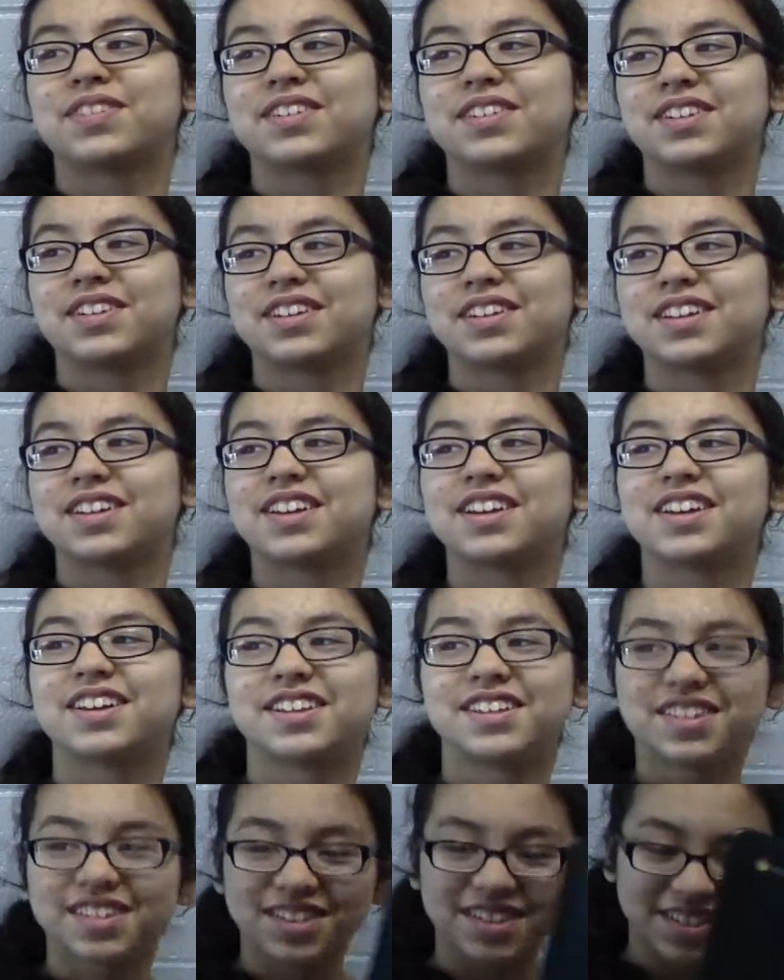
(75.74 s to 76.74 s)
Jeez,
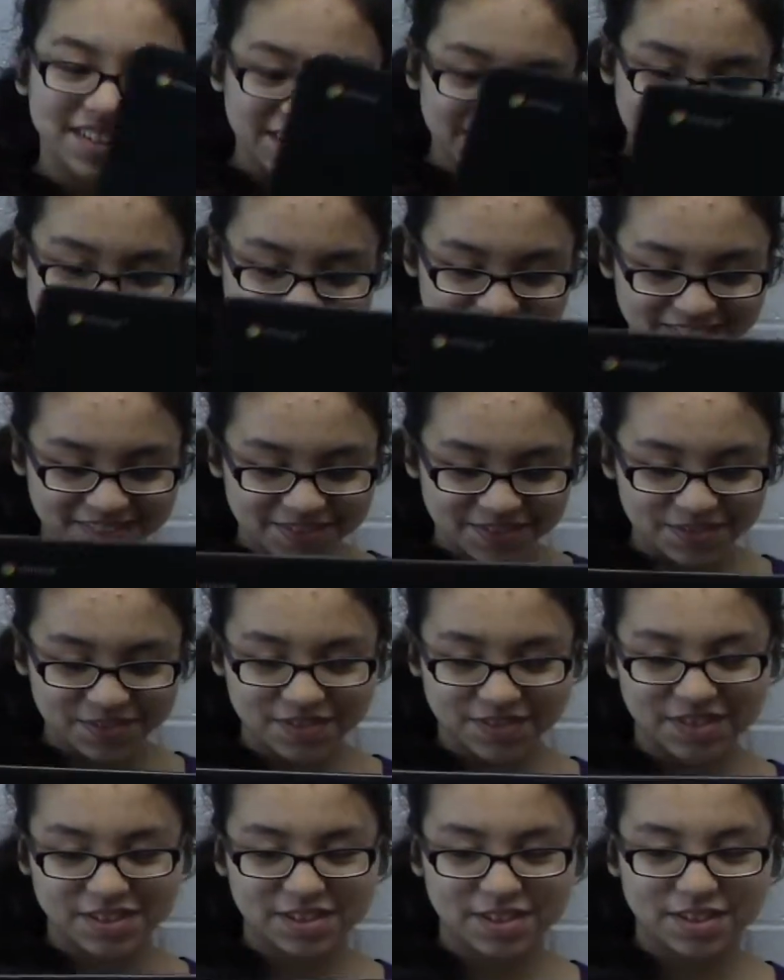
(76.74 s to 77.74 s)
pay attention, would
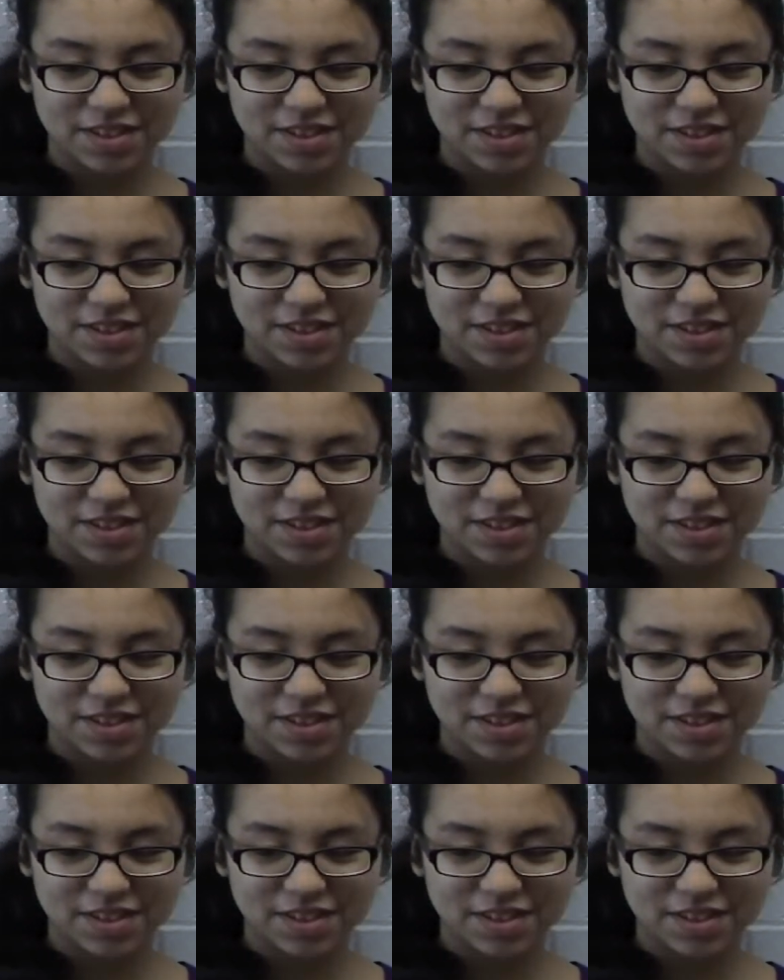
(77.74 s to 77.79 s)
ya?